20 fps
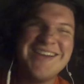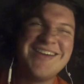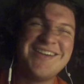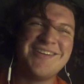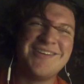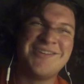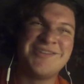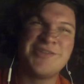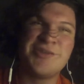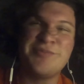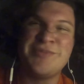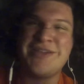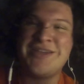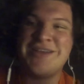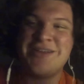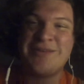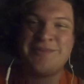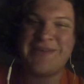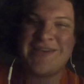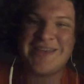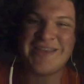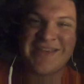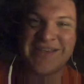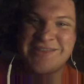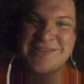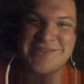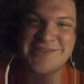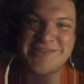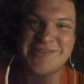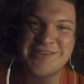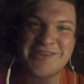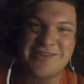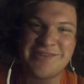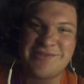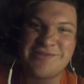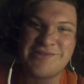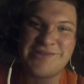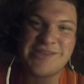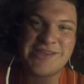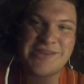And also banana pancakes just sounded
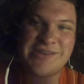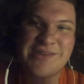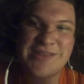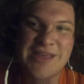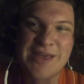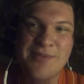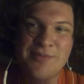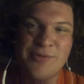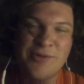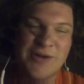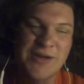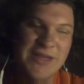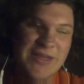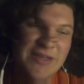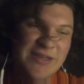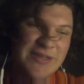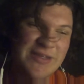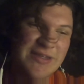really good that morning.